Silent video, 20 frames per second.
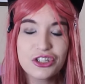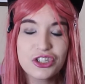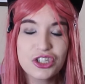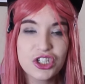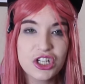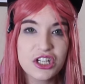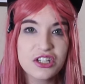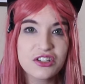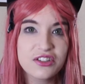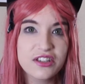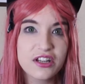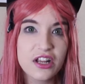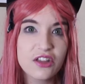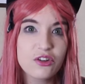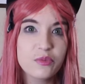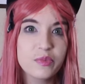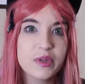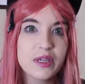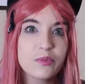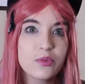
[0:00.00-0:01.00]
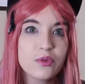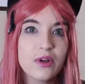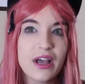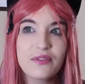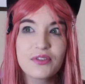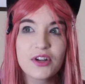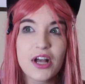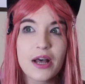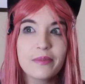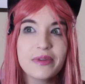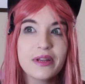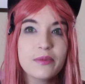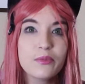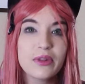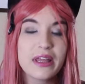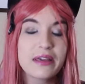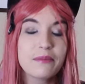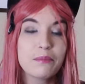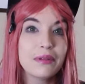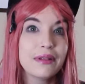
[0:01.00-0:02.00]
It's just that other people have come
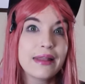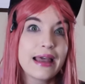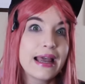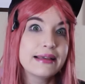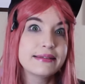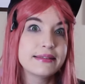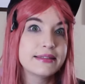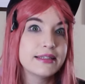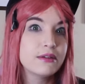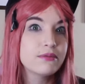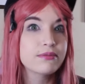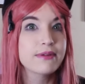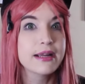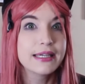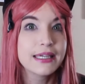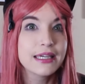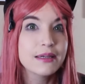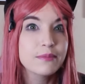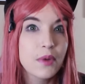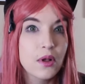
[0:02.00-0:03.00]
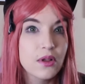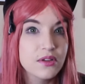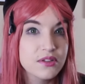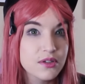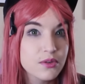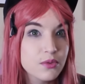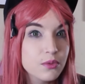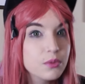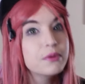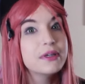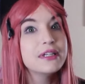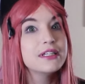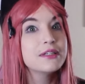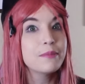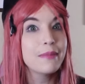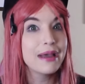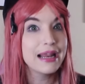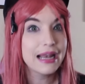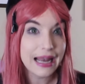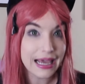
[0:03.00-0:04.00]
in like blasted wrecking balls and
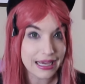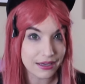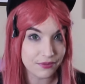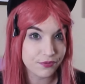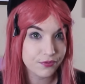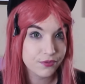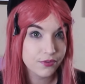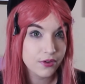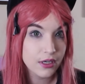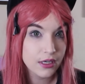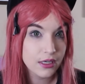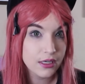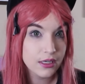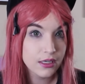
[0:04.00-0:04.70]
ruined my life.